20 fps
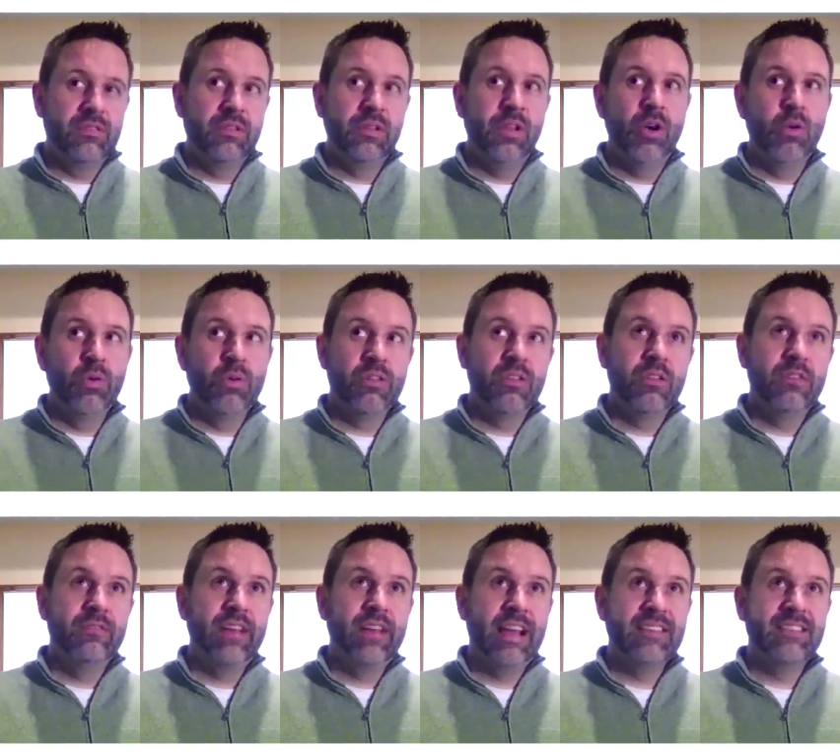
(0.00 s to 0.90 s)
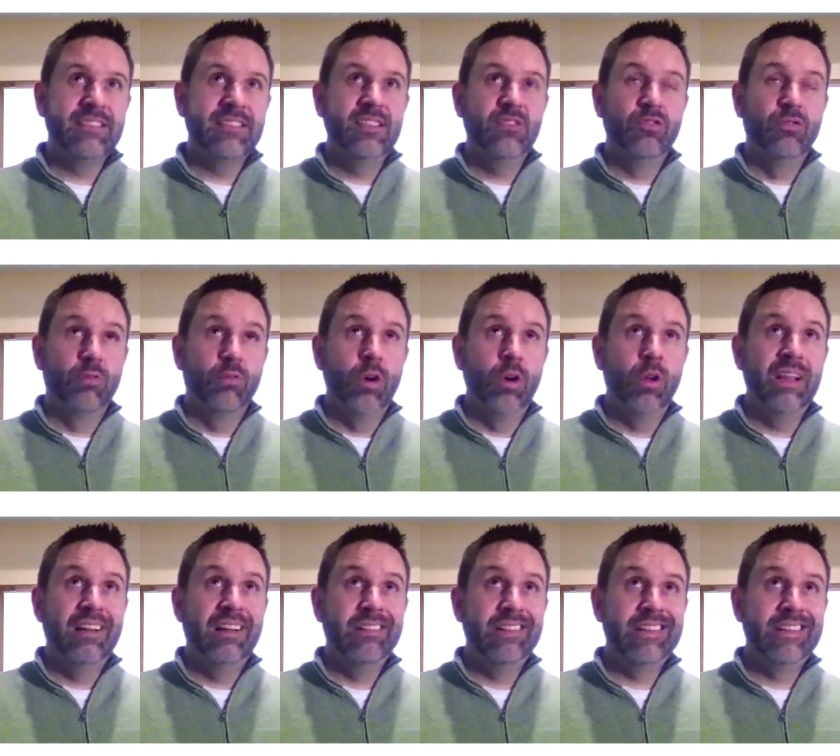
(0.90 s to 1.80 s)
slower the vaccine
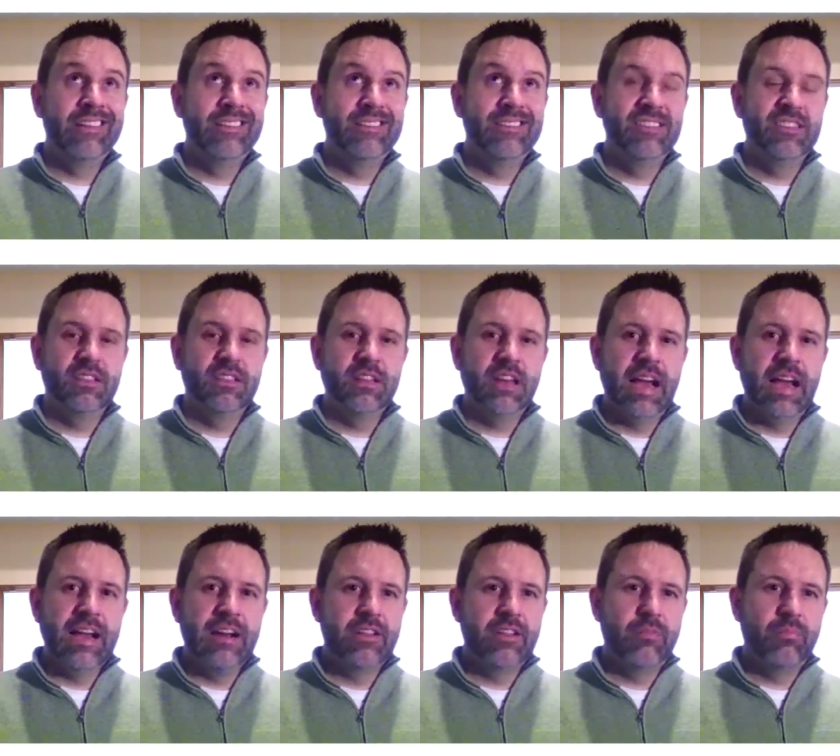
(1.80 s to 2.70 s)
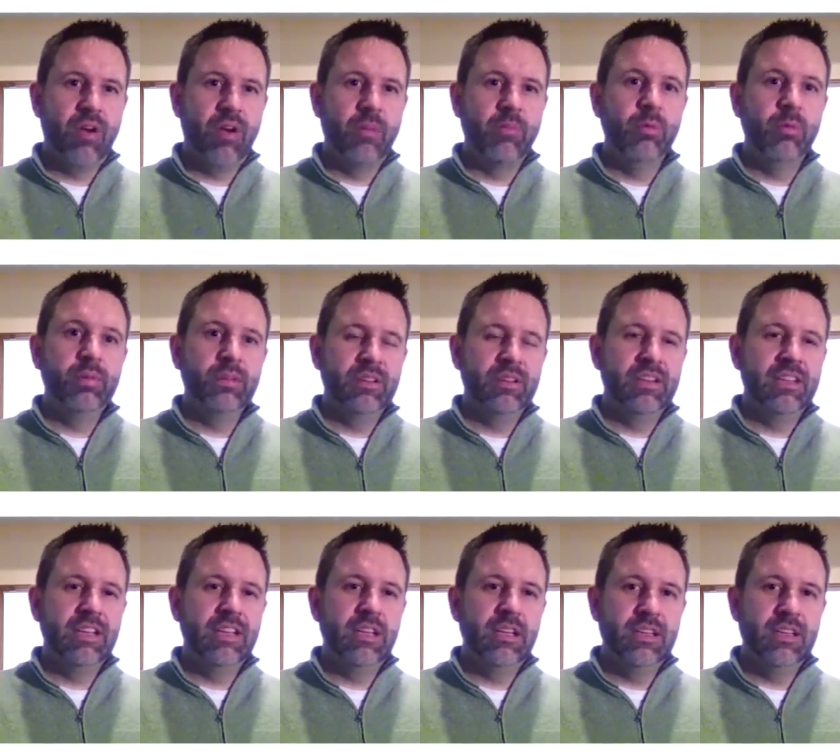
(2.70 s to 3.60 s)
rollout is, the higher the
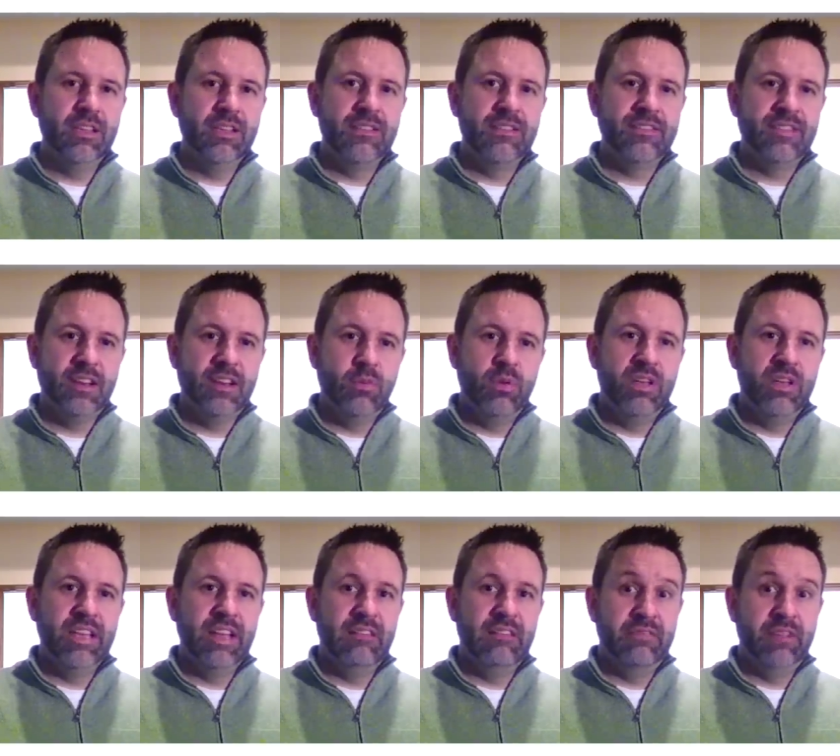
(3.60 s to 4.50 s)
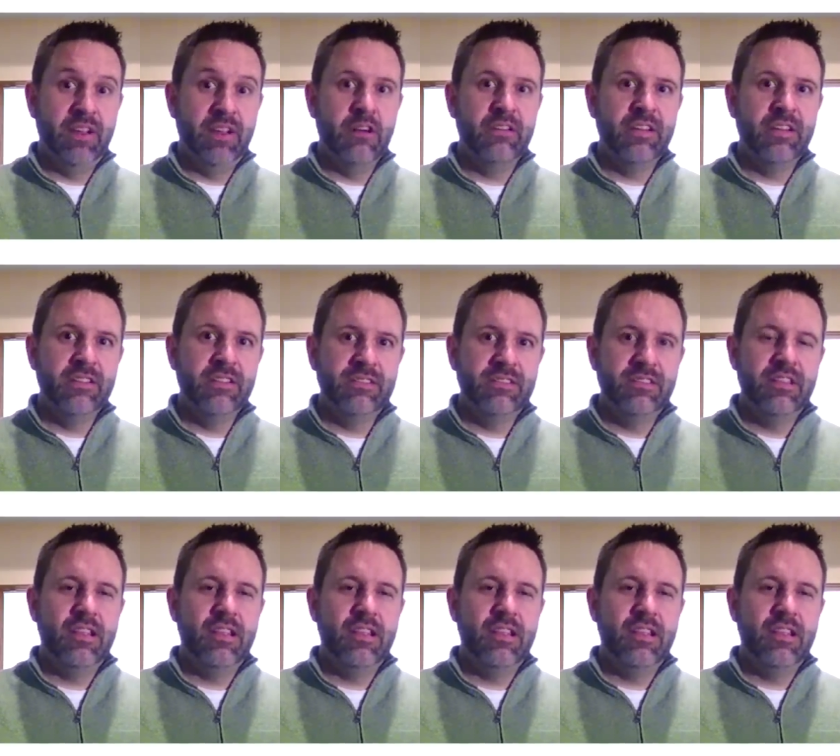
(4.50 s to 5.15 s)
probability is that we get variants